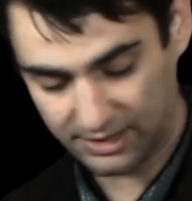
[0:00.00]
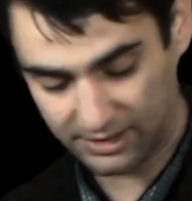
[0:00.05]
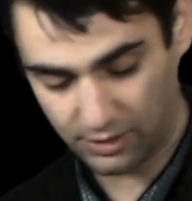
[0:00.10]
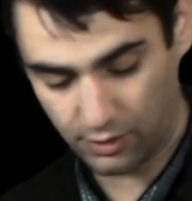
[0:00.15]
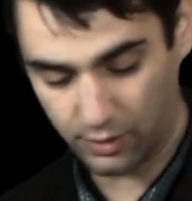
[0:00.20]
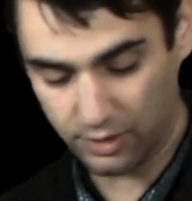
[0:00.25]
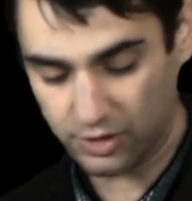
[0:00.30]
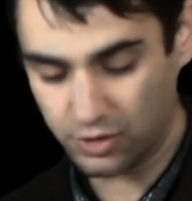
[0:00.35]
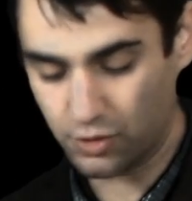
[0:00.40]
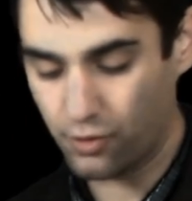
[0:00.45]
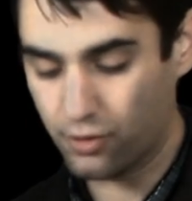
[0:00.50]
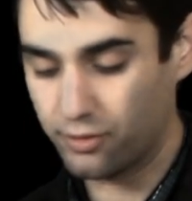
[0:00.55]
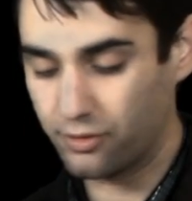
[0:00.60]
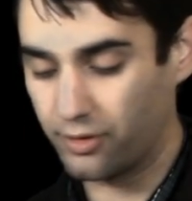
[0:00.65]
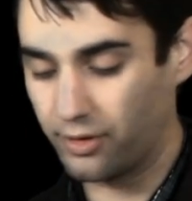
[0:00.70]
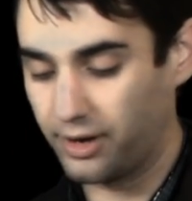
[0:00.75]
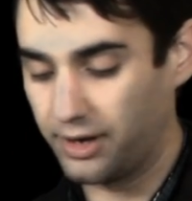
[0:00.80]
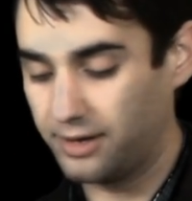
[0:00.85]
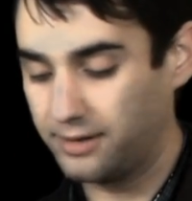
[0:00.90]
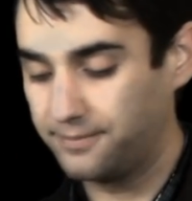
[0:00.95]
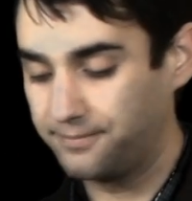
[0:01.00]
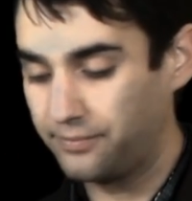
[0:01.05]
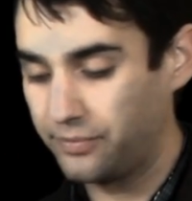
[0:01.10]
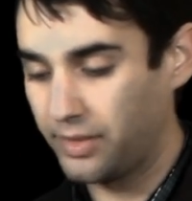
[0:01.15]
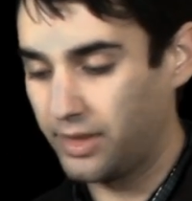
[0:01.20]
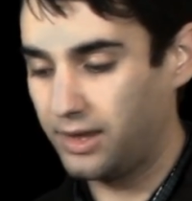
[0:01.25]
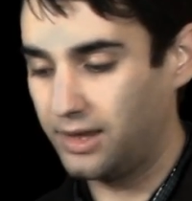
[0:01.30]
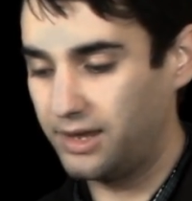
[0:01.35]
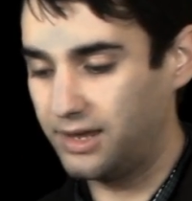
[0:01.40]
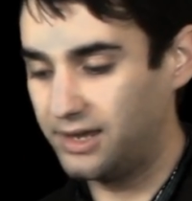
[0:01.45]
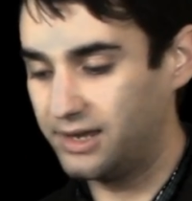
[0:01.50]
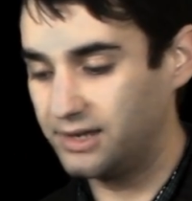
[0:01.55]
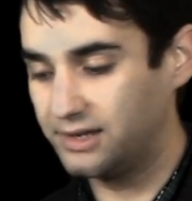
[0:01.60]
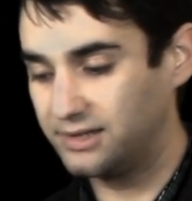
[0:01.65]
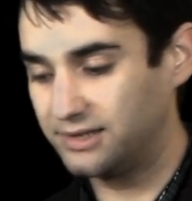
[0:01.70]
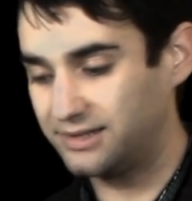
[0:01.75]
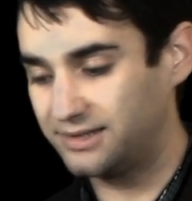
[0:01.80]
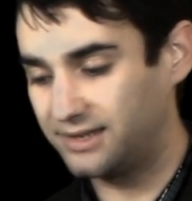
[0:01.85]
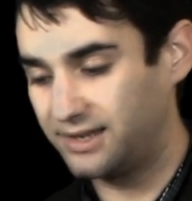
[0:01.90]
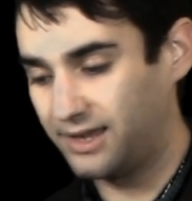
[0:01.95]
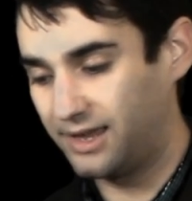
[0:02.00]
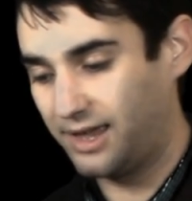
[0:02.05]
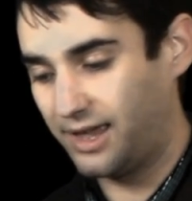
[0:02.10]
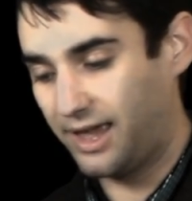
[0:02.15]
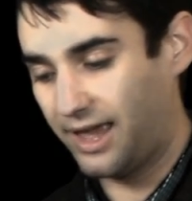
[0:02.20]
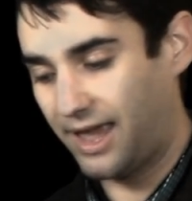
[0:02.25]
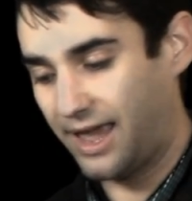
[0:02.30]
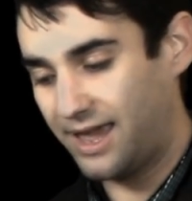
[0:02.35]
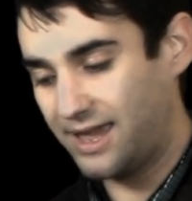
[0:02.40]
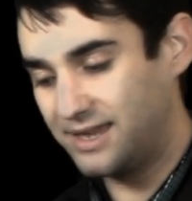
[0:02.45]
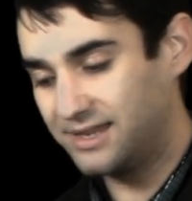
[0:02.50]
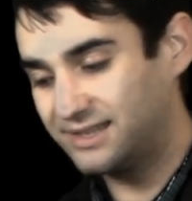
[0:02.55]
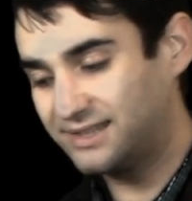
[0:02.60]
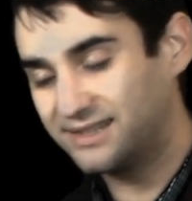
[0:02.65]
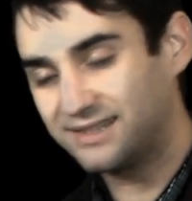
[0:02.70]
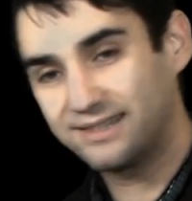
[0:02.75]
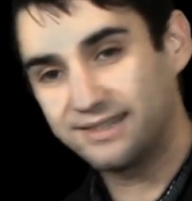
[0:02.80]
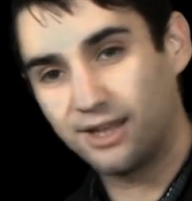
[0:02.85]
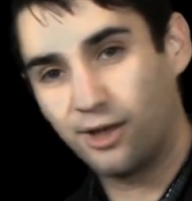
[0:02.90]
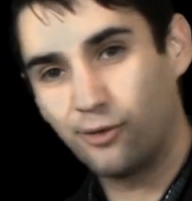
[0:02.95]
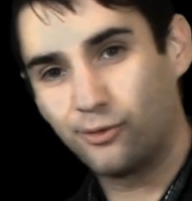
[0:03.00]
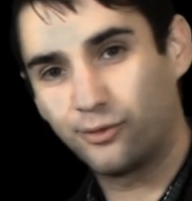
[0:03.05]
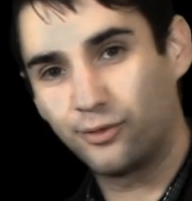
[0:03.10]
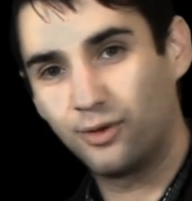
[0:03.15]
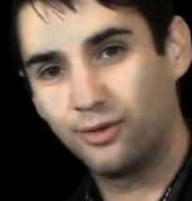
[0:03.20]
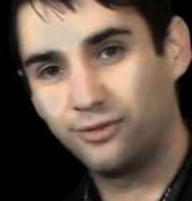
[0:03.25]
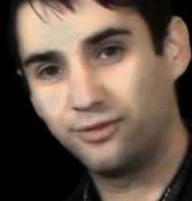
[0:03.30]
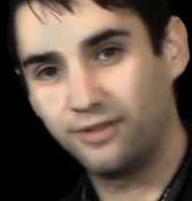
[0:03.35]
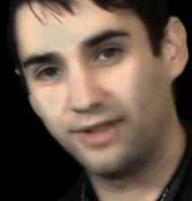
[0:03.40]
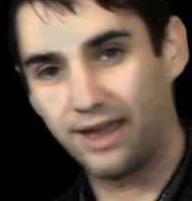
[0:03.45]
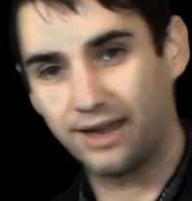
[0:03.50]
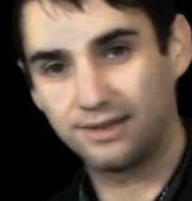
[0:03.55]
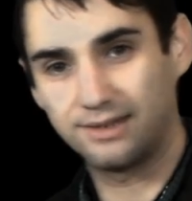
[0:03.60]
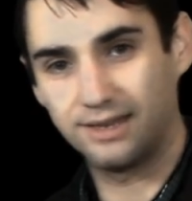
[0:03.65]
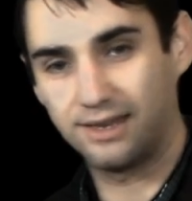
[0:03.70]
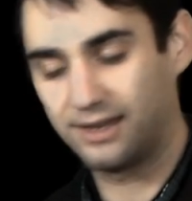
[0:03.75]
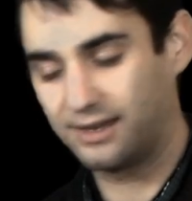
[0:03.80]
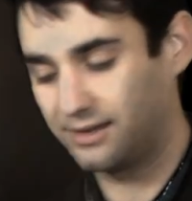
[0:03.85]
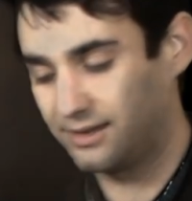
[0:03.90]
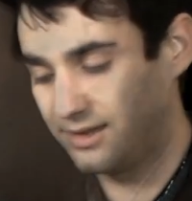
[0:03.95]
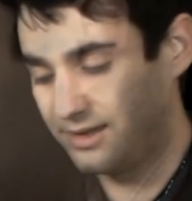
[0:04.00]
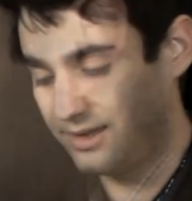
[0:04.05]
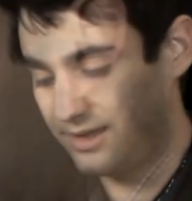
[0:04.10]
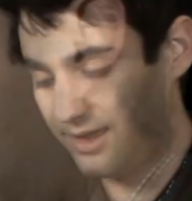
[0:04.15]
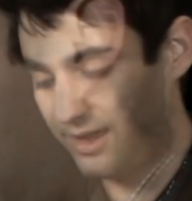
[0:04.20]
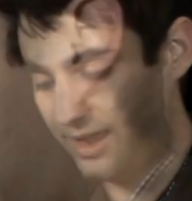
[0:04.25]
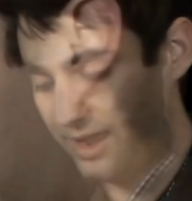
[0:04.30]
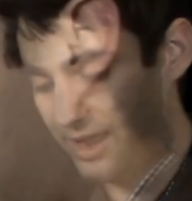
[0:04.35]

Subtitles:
So a toroid is a self-reflecting